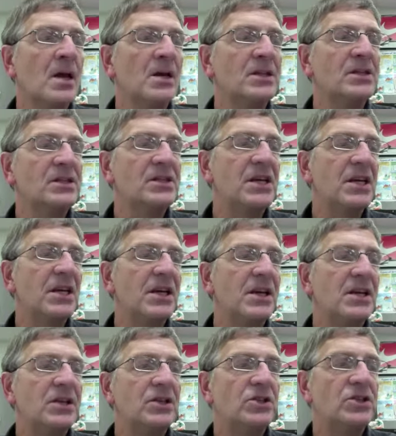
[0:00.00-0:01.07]

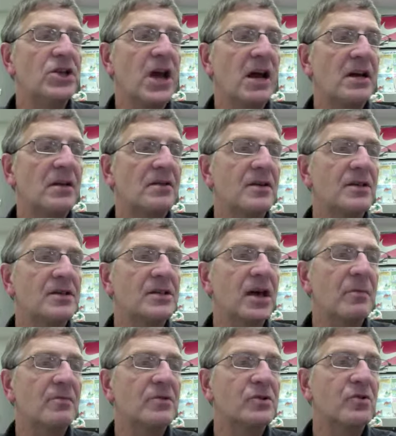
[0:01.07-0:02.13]
C, check the
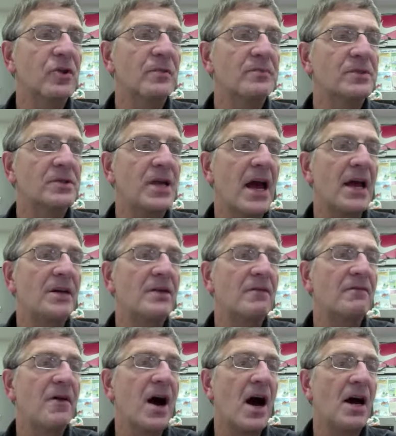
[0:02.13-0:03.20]
subscripts and
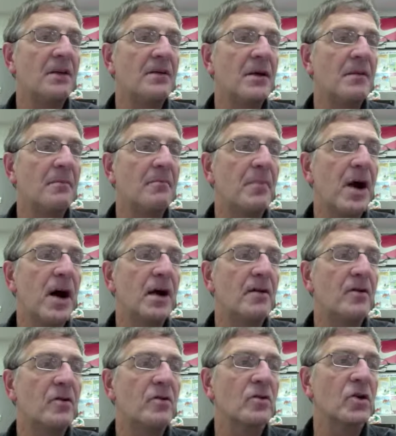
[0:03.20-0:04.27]
divide them by
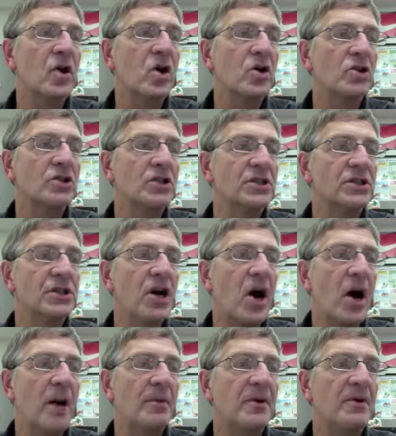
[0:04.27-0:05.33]
their largest
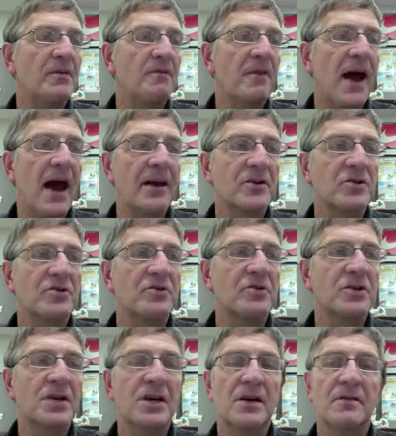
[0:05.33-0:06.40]
common factor
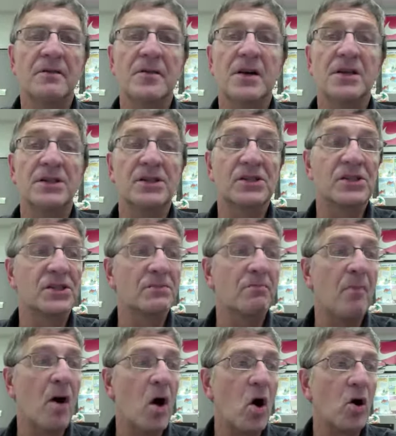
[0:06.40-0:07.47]
to give the
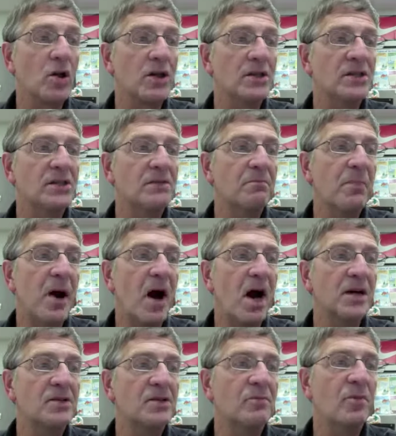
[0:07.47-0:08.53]
smallest
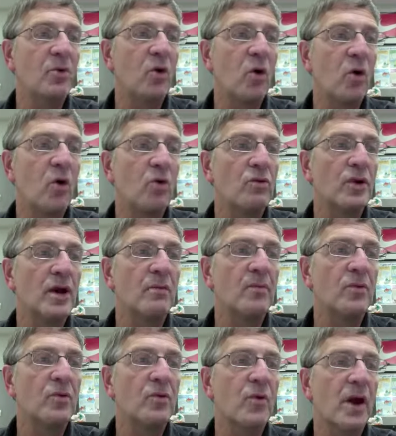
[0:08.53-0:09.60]
possible whole
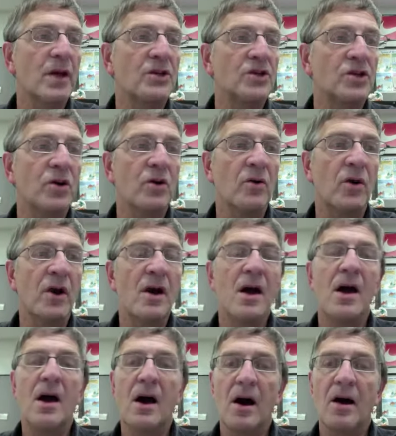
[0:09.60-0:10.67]
number ratio
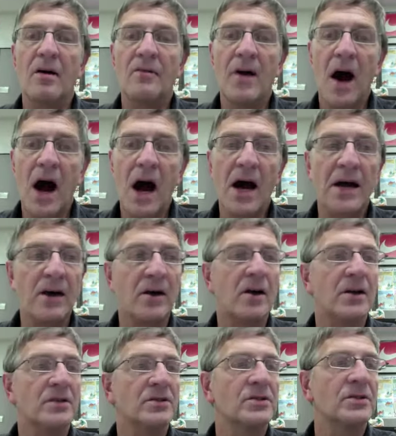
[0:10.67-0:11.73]
of
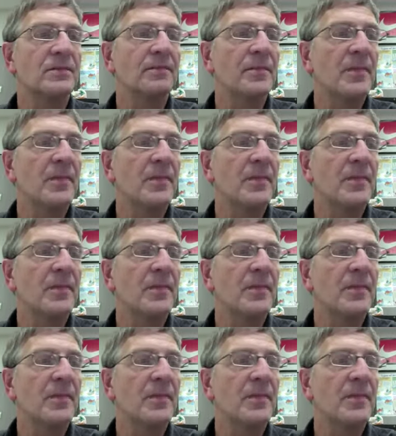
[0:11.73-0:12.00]
ions.